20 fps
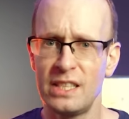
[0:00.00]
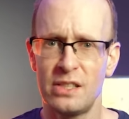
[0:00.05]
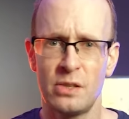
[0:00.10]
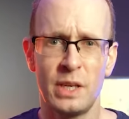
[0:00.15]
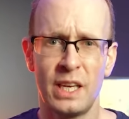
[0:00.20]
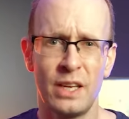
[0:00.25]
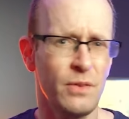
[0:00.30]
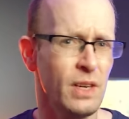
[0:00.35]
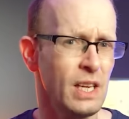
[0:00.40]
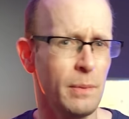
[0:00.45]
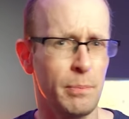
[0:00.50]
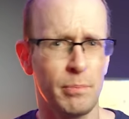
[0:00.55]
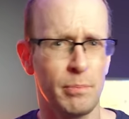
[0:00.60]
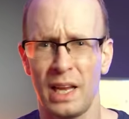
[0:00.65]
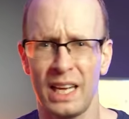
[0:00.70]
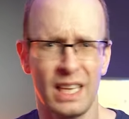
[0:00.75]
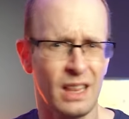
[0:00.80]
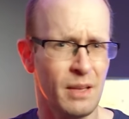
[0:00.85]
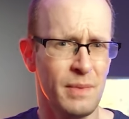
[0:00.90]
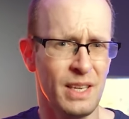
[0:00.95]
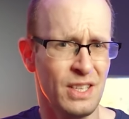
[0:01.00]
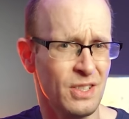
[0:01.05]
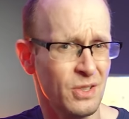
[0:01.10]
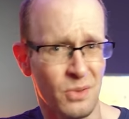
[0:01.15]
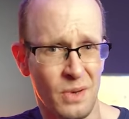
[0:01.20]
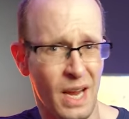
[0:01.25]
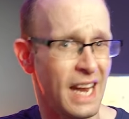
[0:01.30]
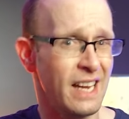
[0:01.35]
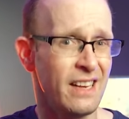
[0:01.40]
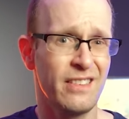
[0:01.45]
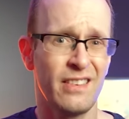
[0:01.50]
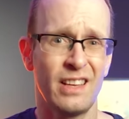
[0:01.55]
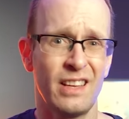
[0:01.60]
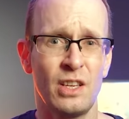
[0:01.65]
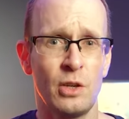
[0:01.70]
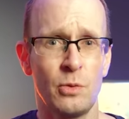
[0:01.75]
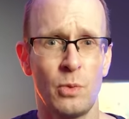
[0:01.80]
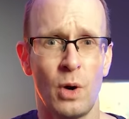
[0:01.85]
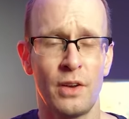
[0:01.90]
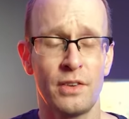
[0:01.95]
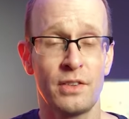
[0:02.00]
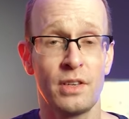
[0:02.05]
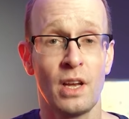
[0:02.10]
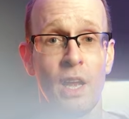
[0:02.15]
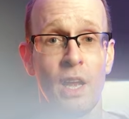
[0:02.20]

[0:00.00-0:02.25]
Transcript: so you can really plug them into anything you want.